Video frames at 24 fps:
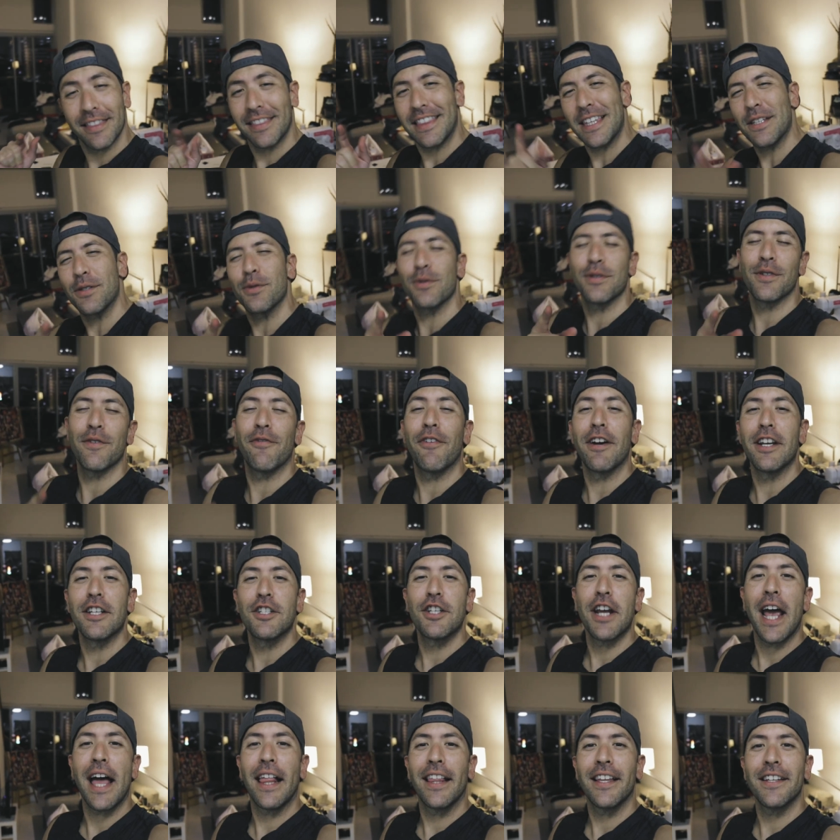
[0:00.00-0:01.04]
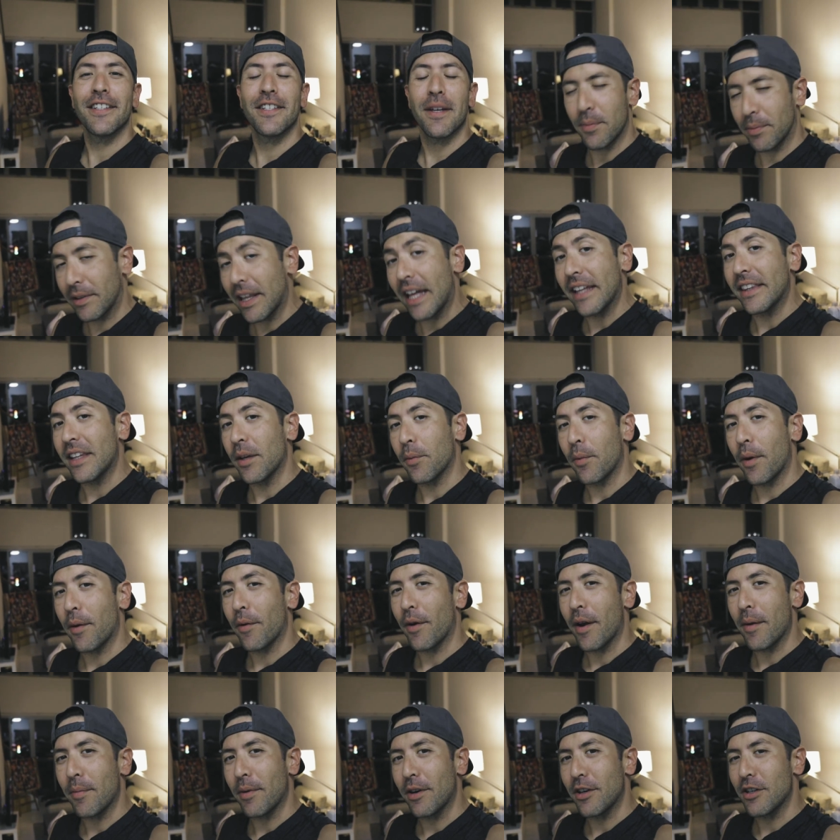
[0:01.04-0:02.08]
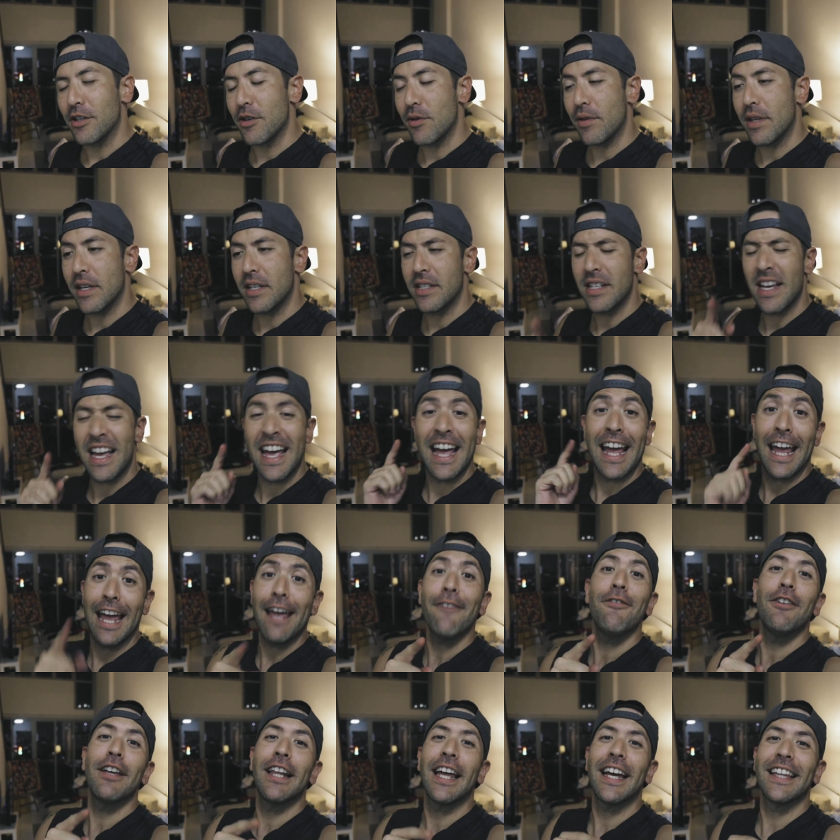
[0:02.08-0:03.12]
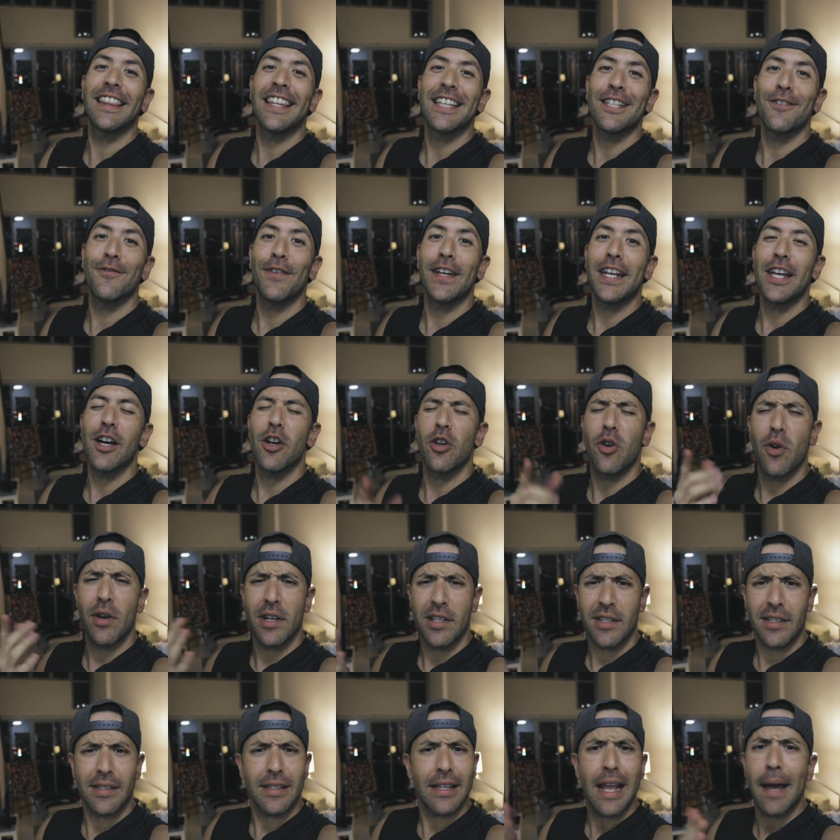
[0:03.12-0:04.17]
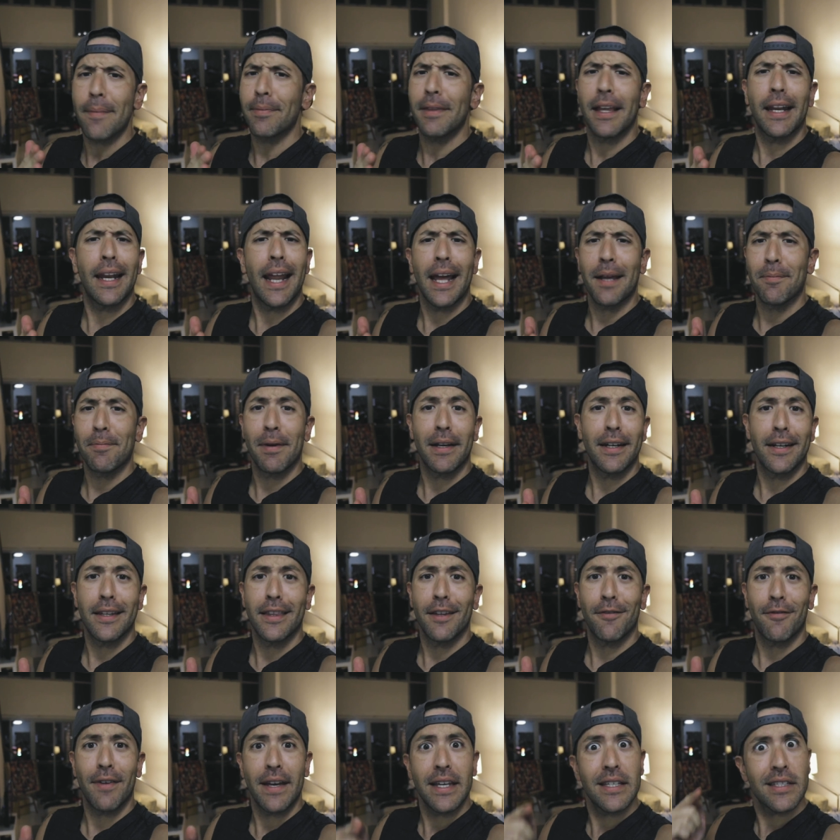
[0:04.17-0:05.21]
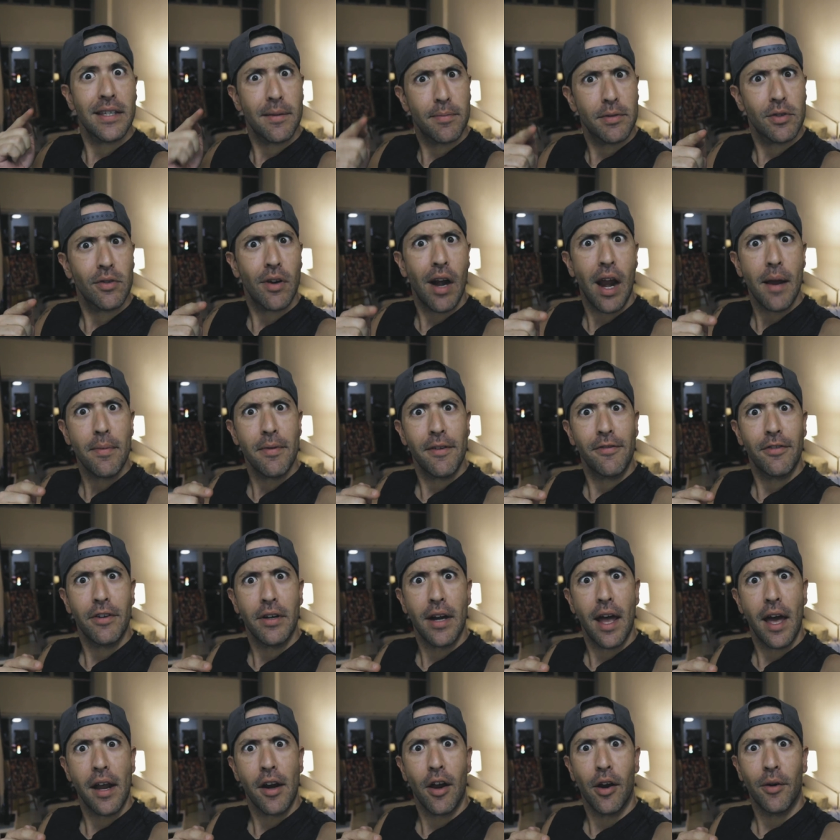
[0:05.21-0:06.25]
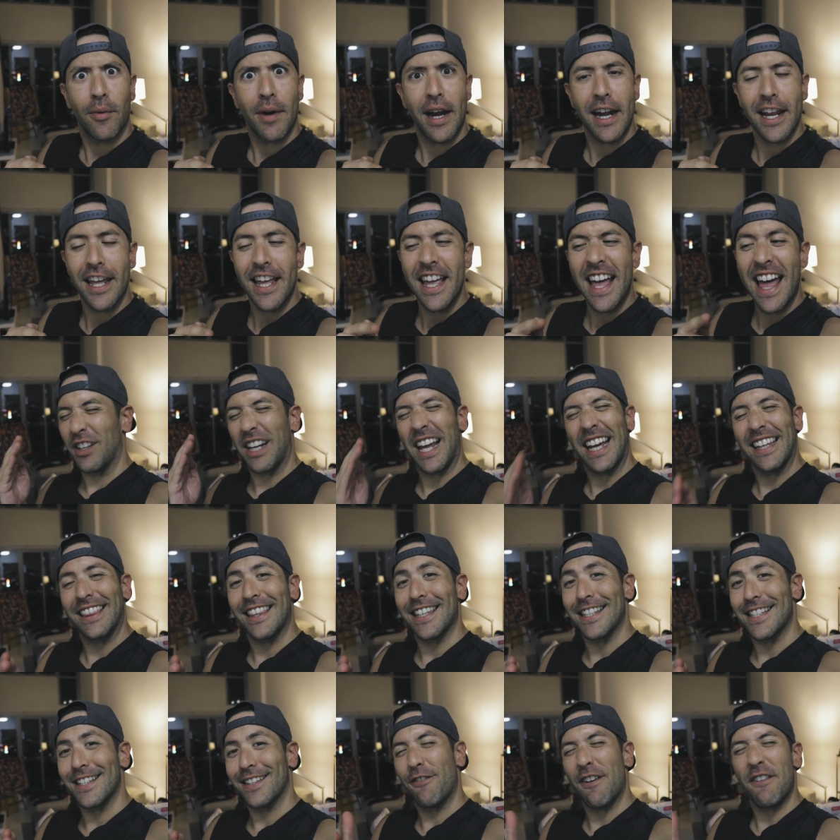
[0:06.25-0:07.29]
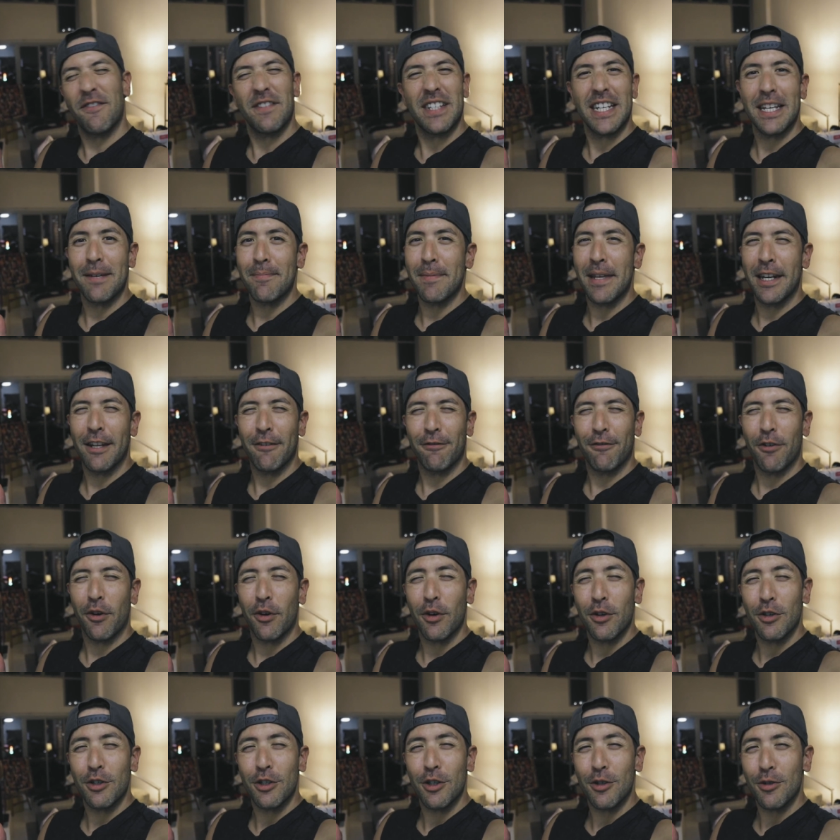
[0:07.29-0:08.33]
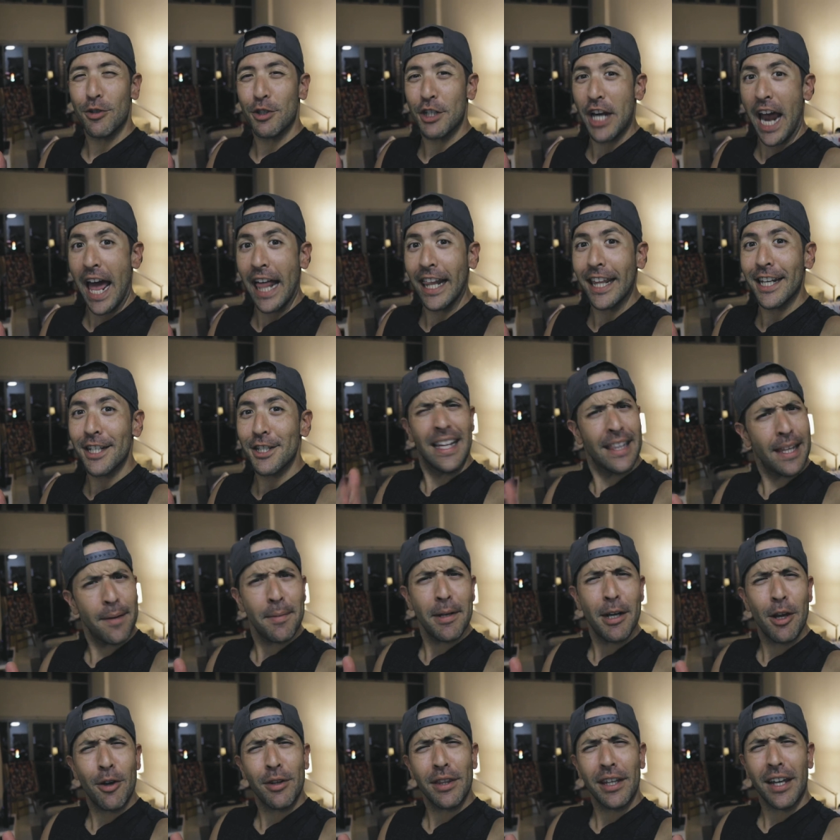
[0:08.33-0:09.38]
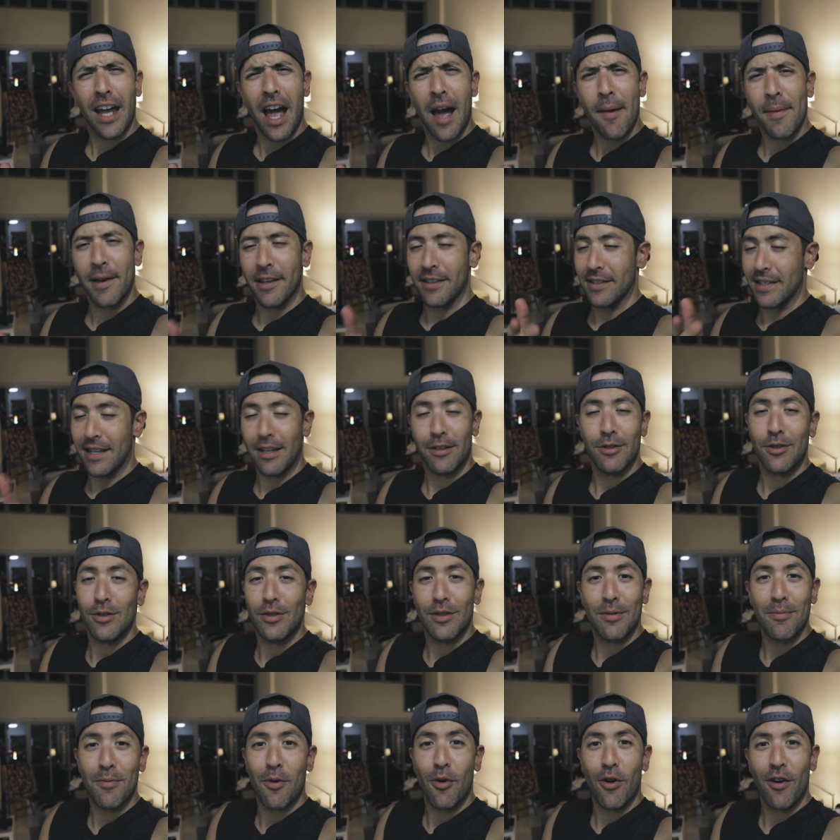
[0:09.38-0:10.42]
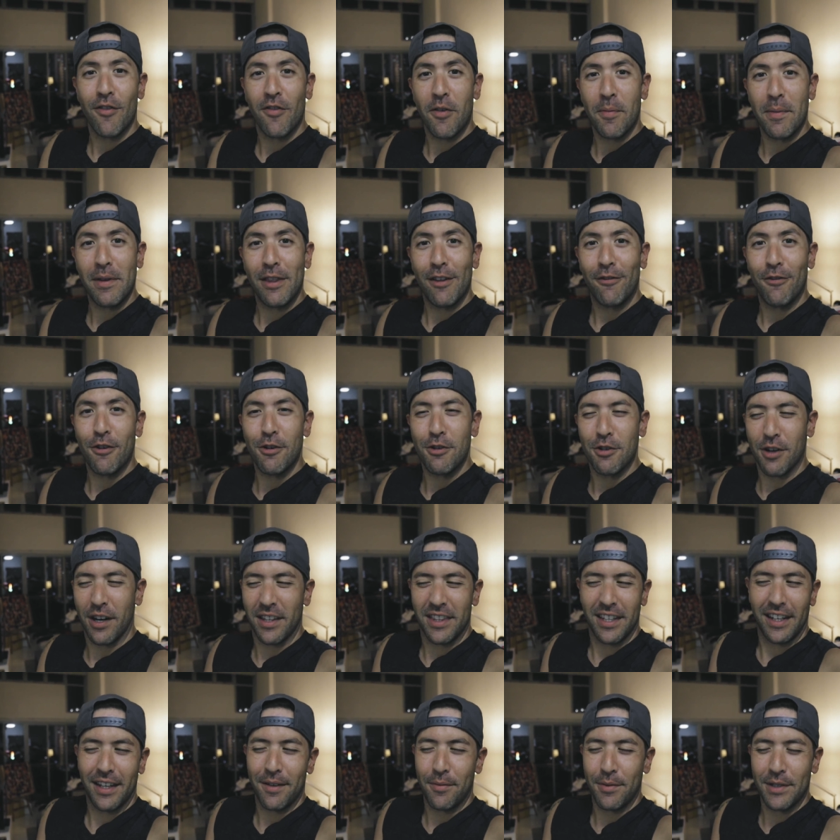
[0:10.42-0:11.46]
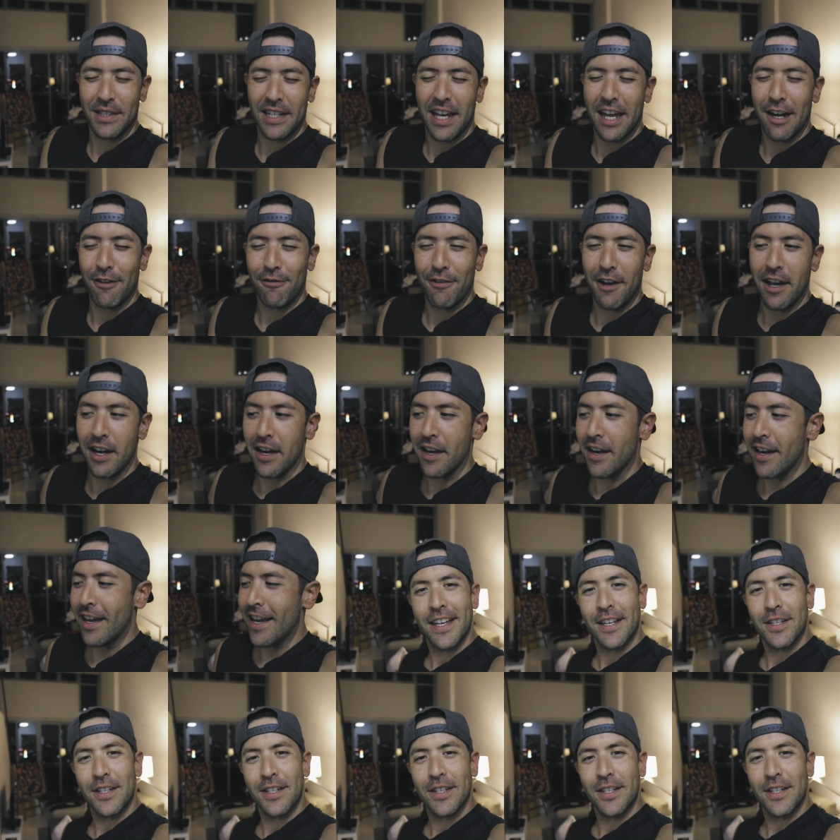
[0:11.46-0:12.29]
This was a fun challenge. I'm glad that we were able to do this. If you like this video, go ahead and slap that like button in the face. Subscribe if you're not already. If you like this 15 minute photo shoot challenge, let me know in the comments. I'll do some more of them in the future. I think it was kind of fun.